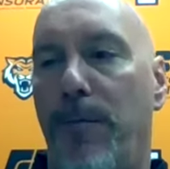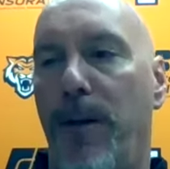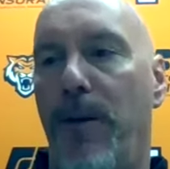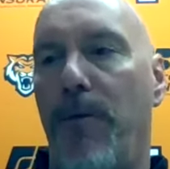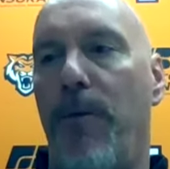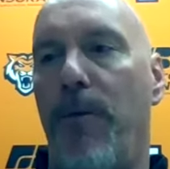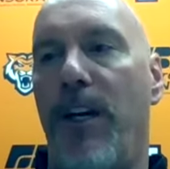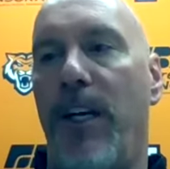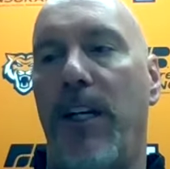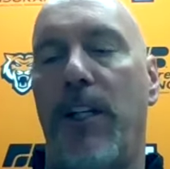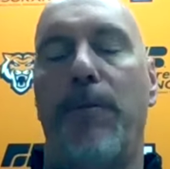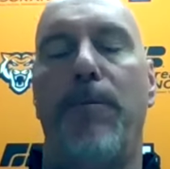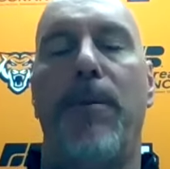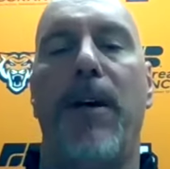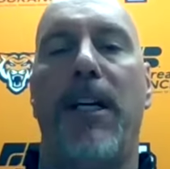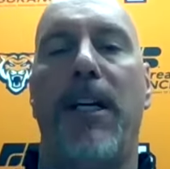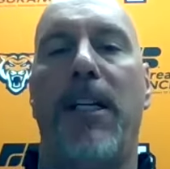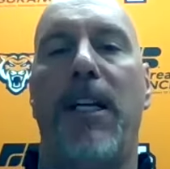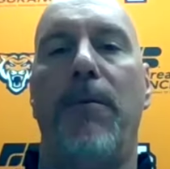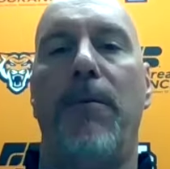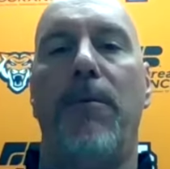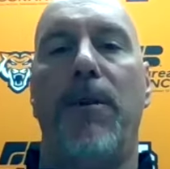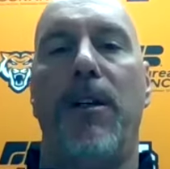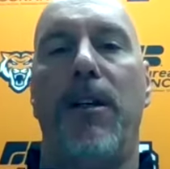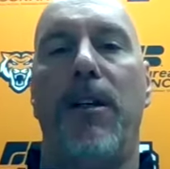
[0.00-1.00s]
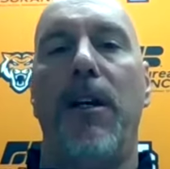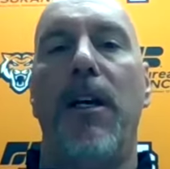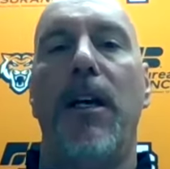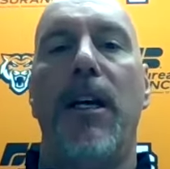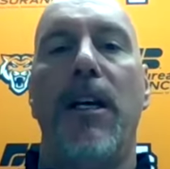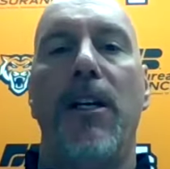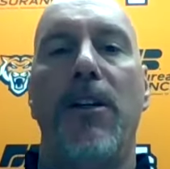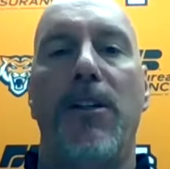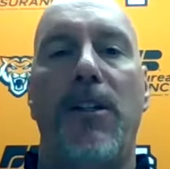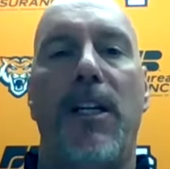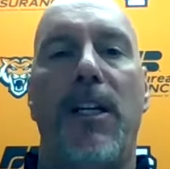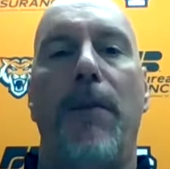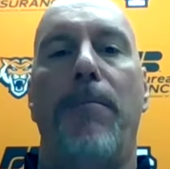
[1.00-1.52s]
but we expect him to
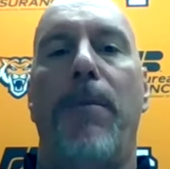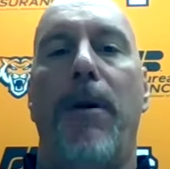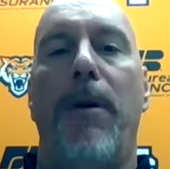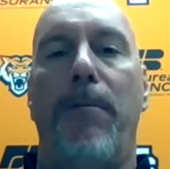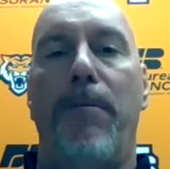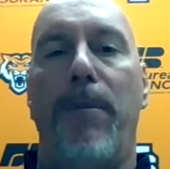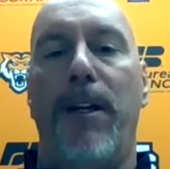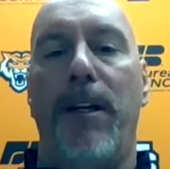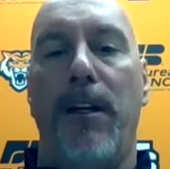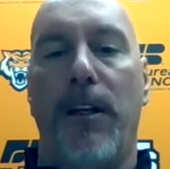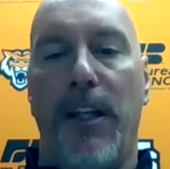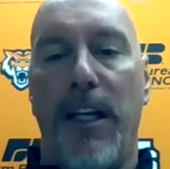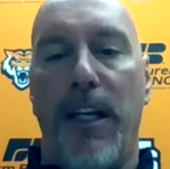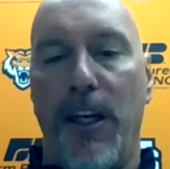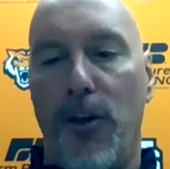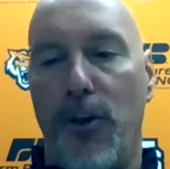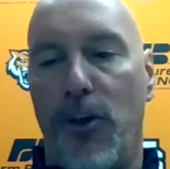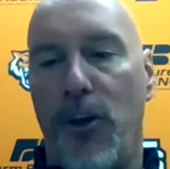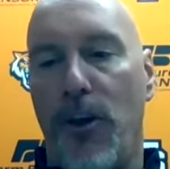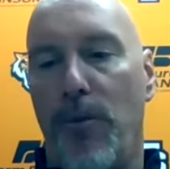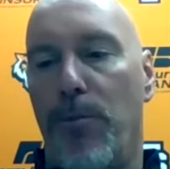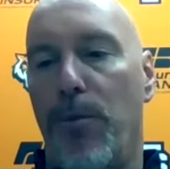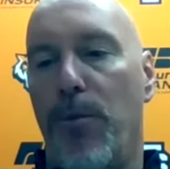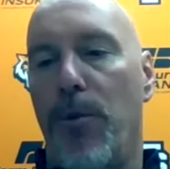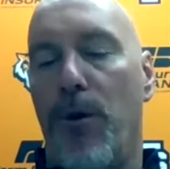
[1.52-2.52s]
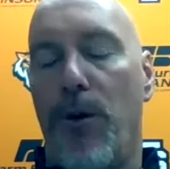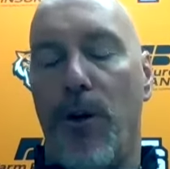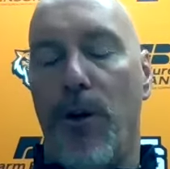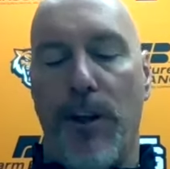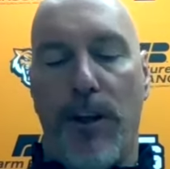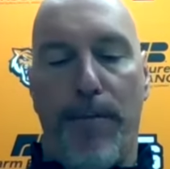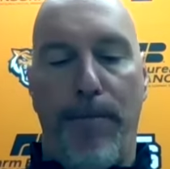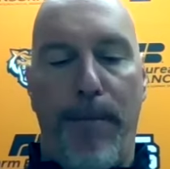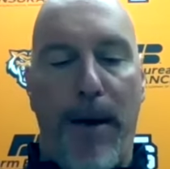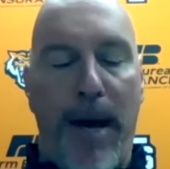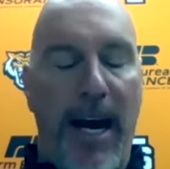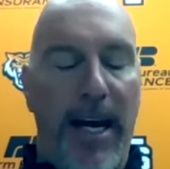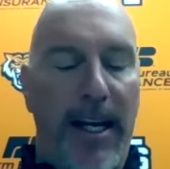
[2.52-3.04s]
step up in a leadership role
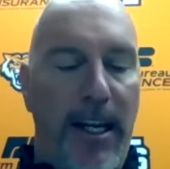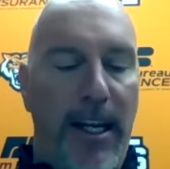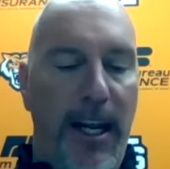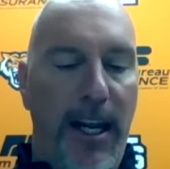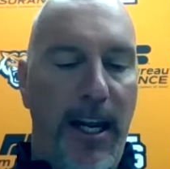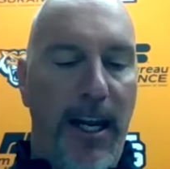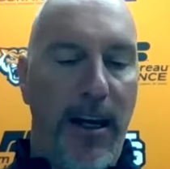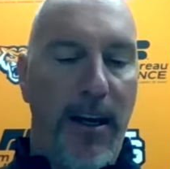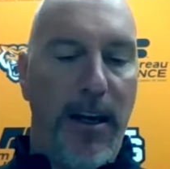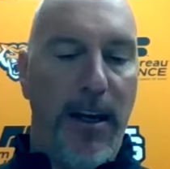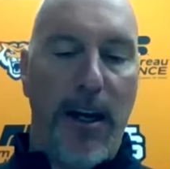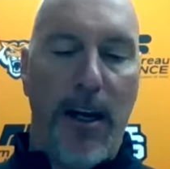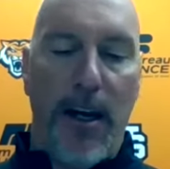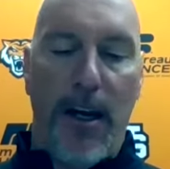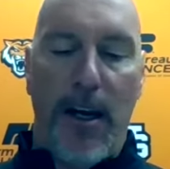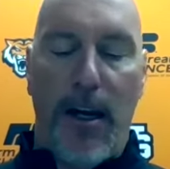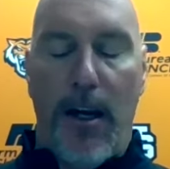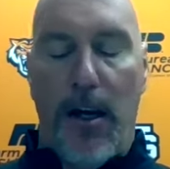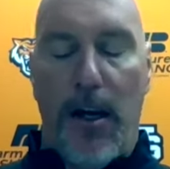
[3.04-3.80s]
on the back end.